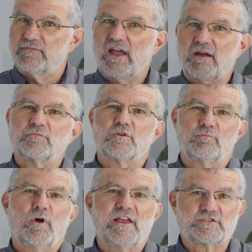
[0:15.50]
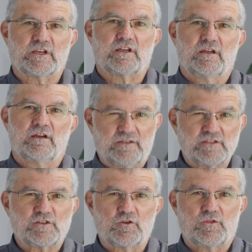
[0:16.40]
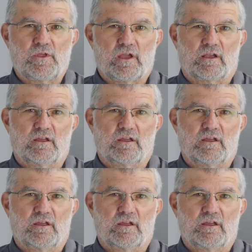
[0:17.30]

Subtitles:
yeah, they're plastic, and that's a good thing.